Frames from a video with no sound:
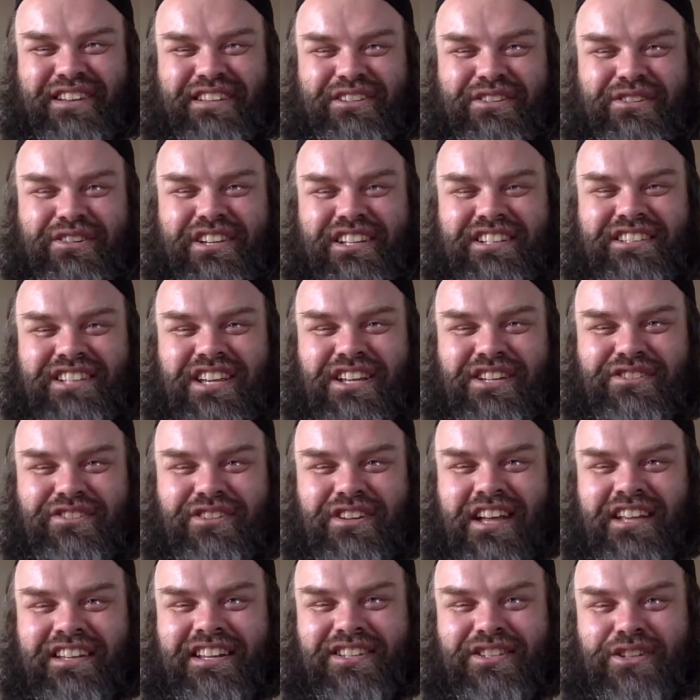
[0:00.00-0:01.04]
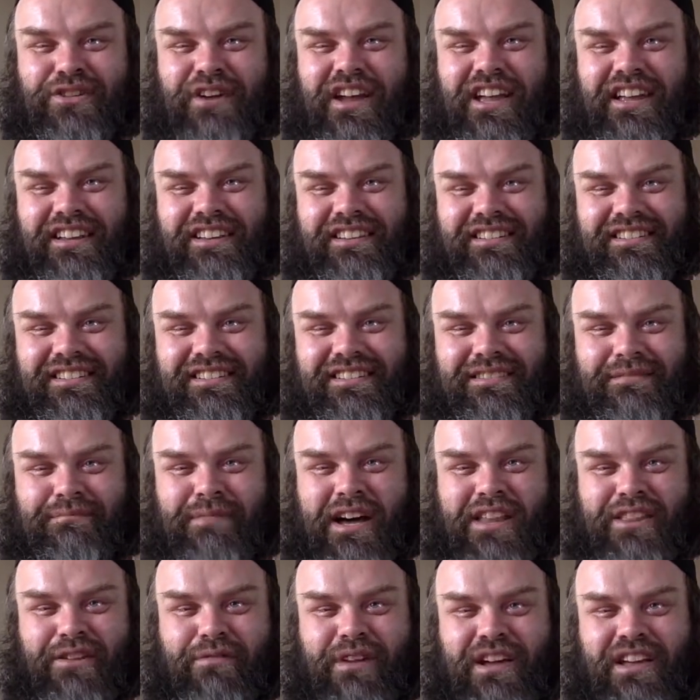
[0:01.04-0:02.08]
and you can teach it, and it's great,
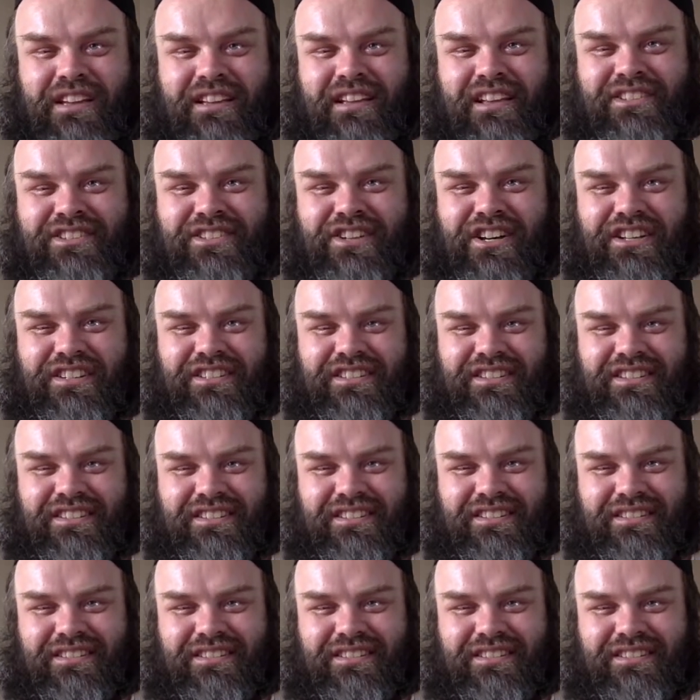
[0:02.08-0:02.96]
by the way. It's good.